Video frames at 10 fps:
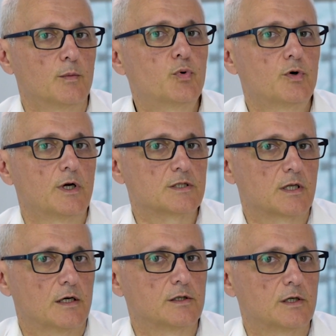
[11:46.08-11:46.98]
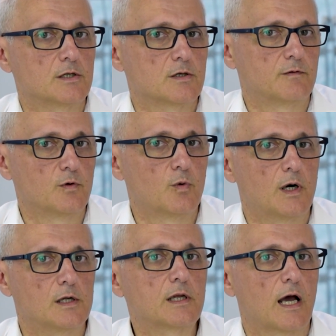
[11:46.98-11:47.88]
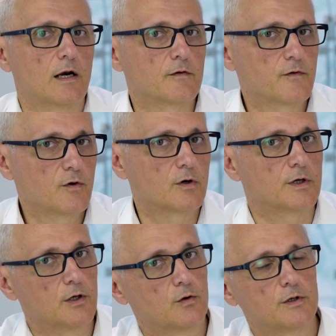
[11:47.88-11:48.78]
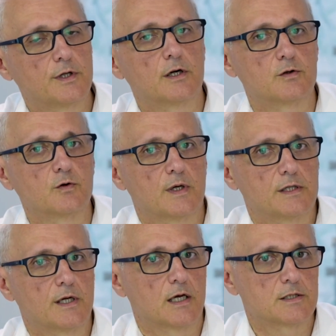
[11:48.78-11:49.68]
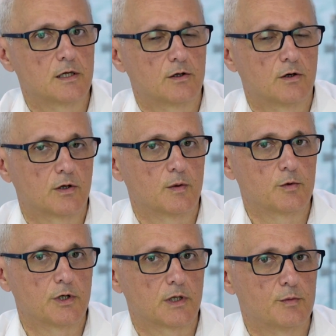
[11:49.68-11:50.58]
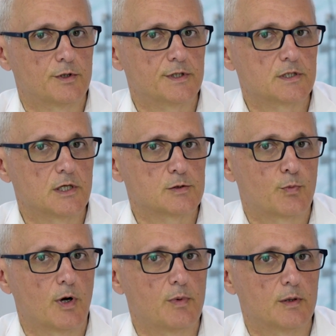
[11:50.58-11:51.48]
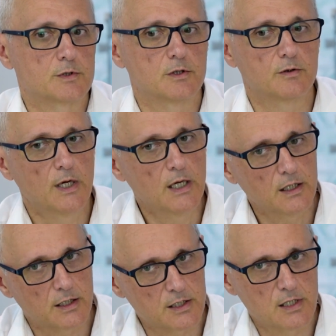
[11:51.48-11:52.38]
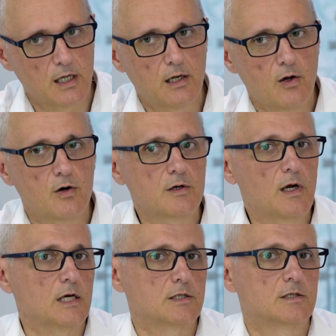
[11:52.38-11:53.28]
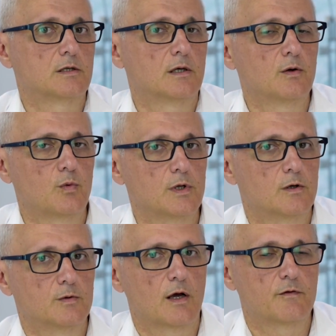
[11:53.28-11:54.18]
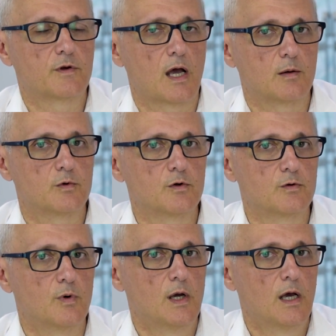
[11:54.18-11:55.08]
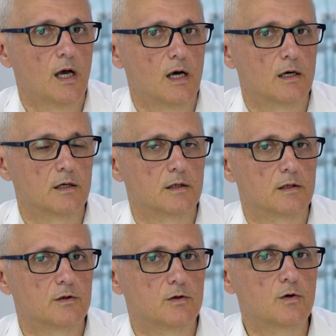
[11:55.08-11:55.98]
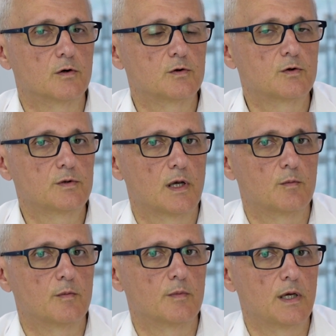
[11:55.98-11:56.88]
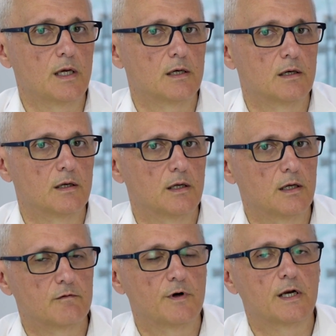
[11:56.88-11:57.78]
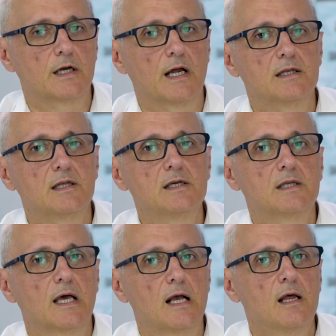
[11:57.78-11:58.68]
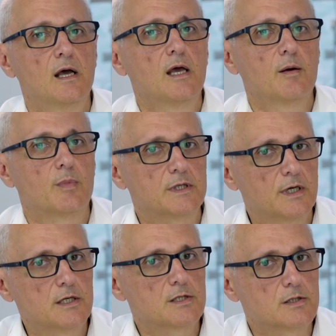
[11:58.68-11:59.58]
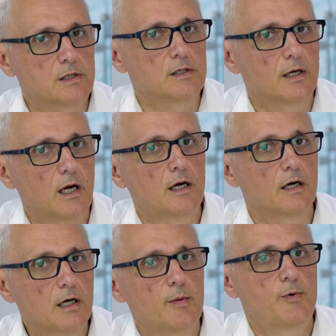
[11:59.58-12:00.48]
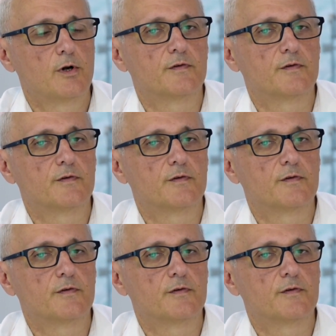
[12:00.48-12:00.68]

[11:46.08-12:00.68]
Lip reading: poorest countries of the world can afford in order to address their non-communicable disease problem. So there's a long list. We don't have time to go through them in very great detail, but there are a couple